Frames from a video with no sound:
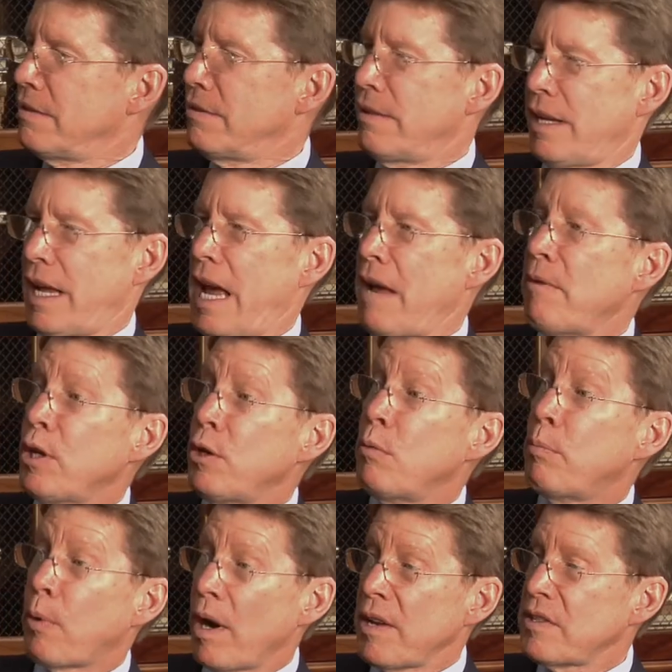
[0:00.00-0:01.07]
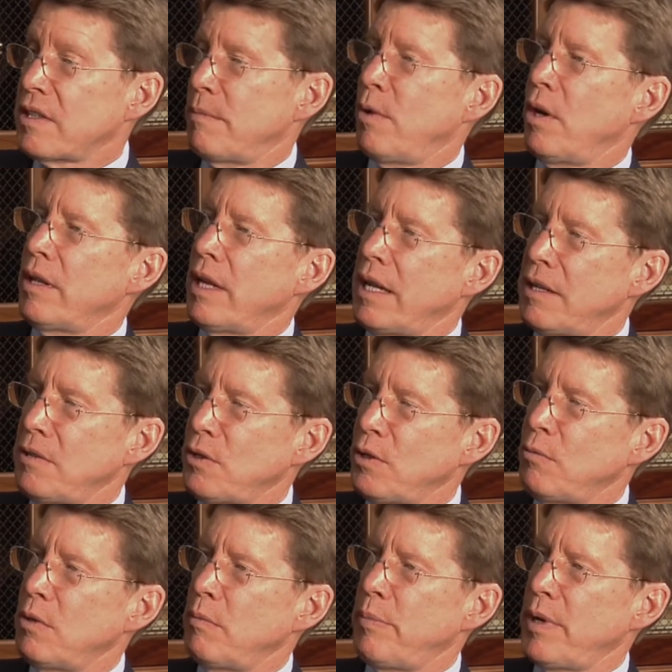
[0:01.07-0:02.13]
having you press them on that
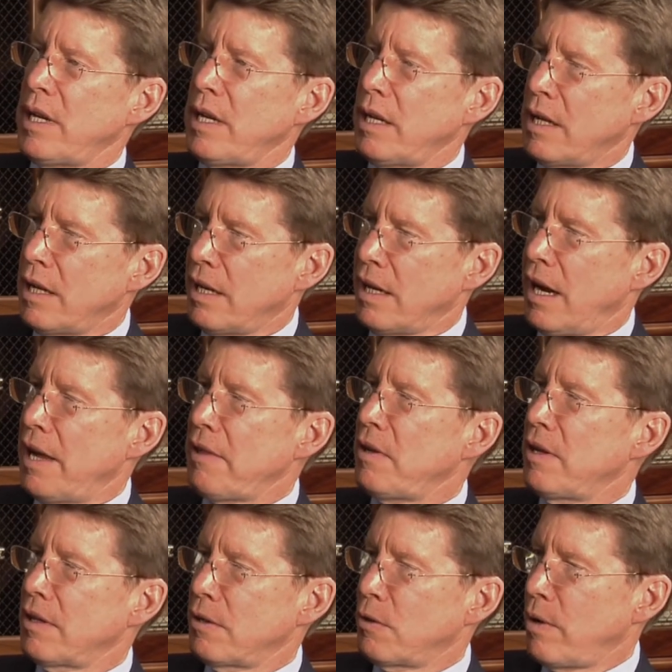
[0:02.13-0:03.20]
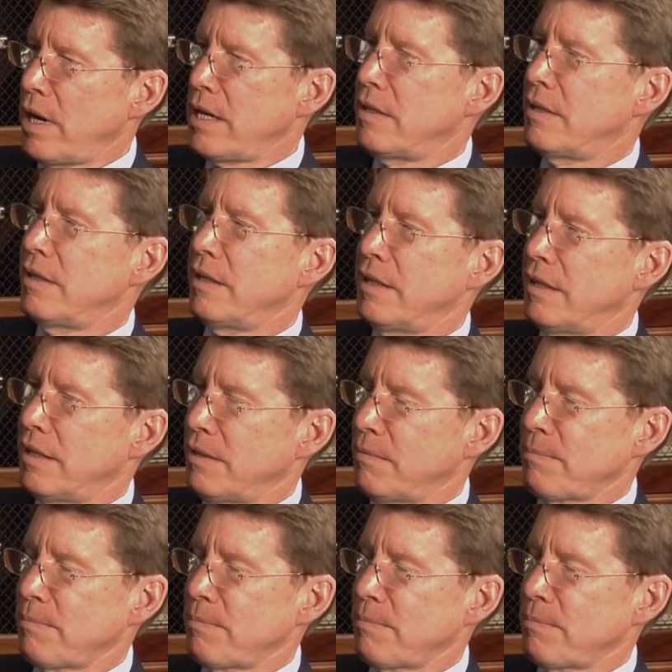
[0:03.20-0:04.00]
issue would be, I think, a great uh,